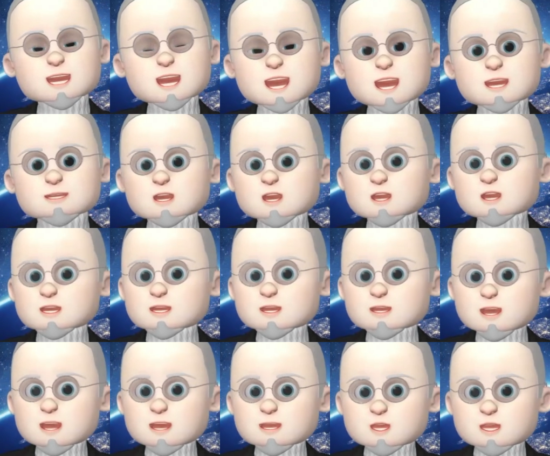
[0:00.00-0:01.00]
I personally don't
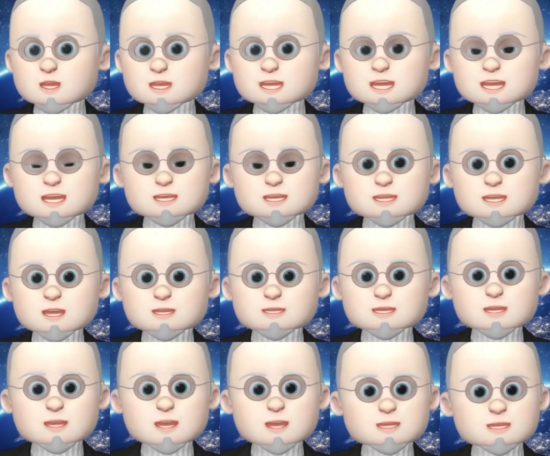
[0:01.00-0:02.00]
understand. I connect with
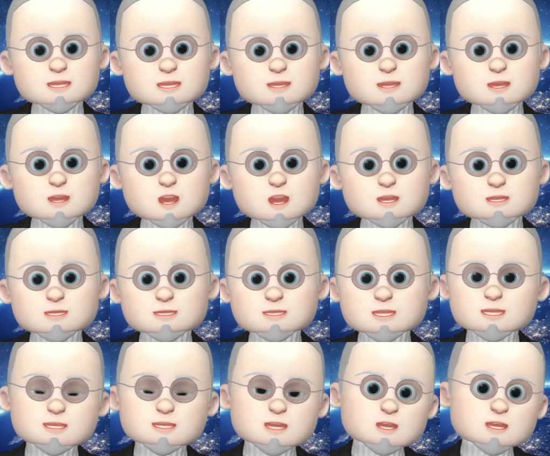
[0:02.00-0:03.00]
software all the time and I'm
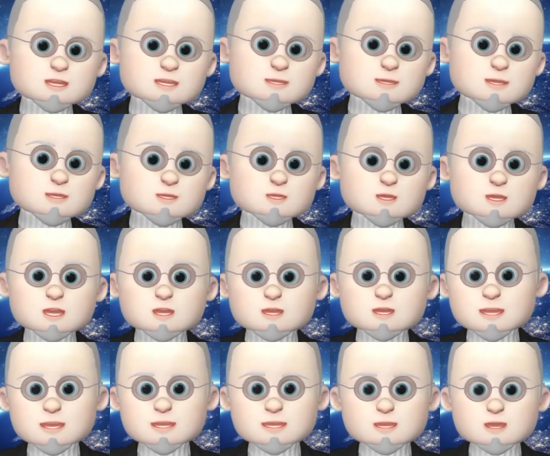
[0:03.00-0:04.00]
having a beautiful
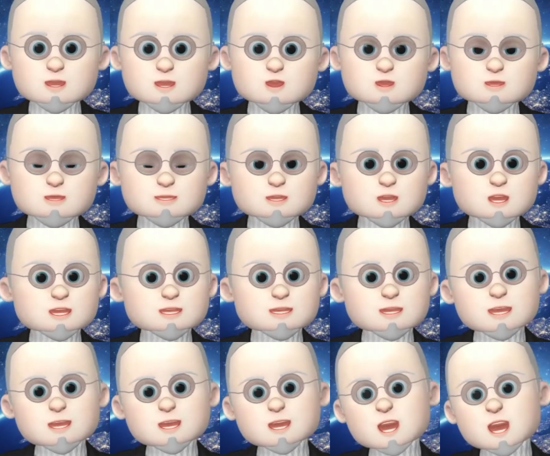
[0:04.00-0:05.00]
relationships all over the place.
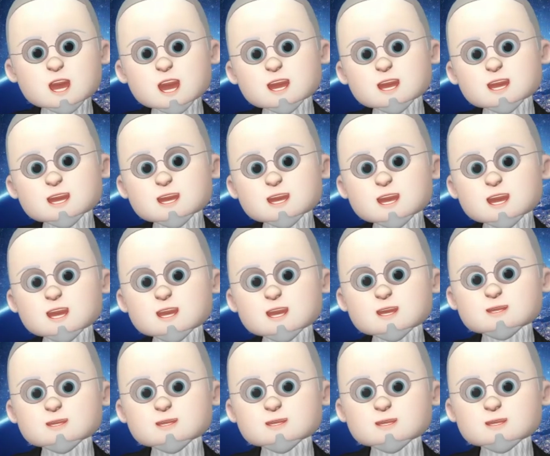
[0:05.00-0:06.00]

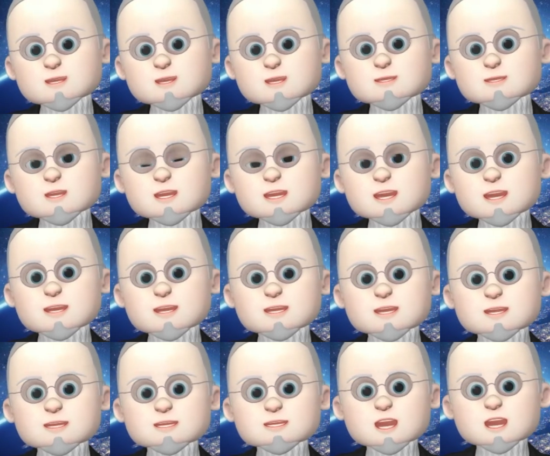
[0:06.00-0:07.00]
Do you think
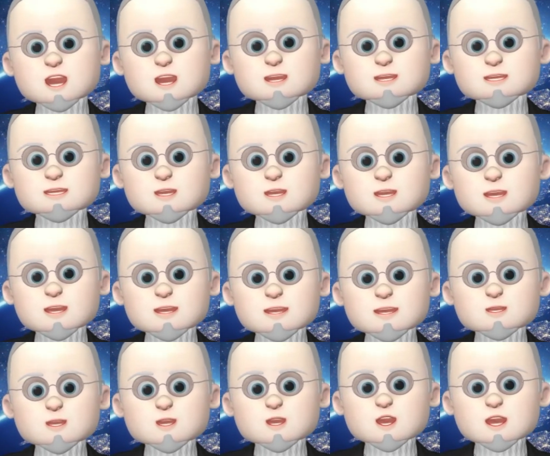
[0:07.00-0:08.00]
that possibility of
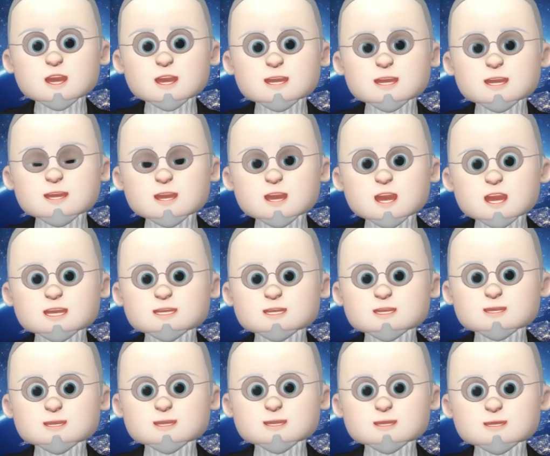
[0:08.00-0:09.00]
creating that
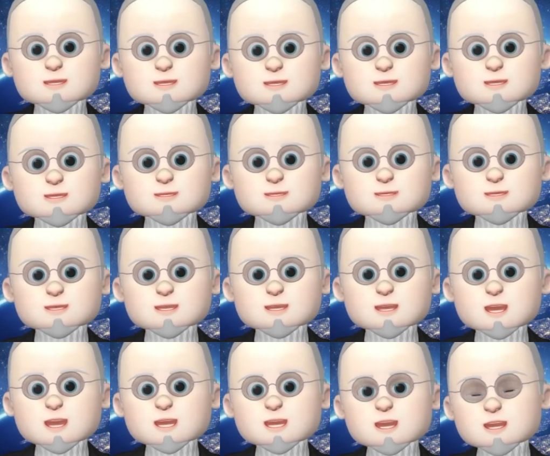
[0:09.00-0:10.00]

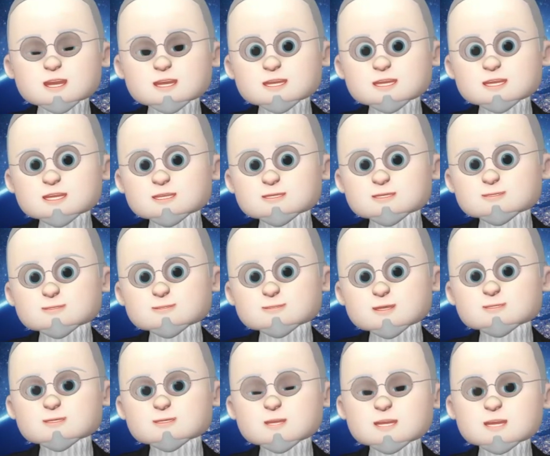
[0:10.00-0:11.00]
uh,
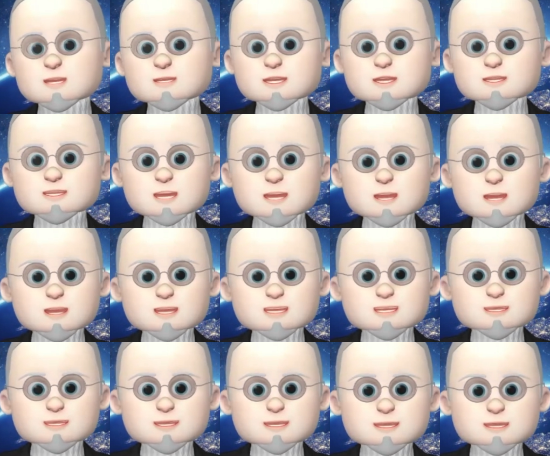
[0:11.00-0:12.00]
emotional response
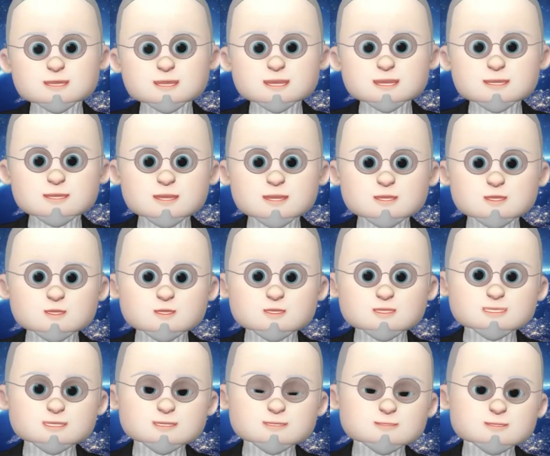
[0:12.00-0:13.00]
is
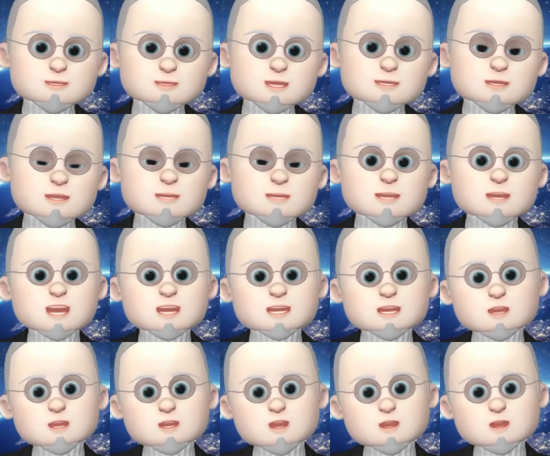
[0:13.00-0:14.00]
in the
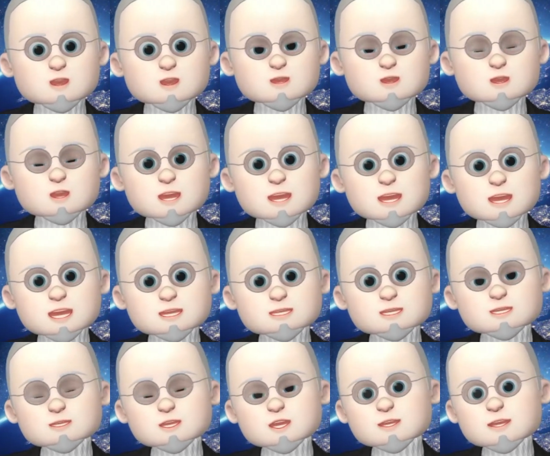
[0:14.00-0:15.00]
potential of what we have
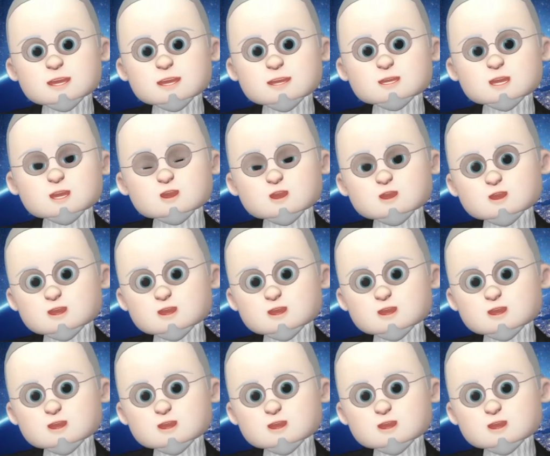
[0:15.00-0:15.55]
or will be evolving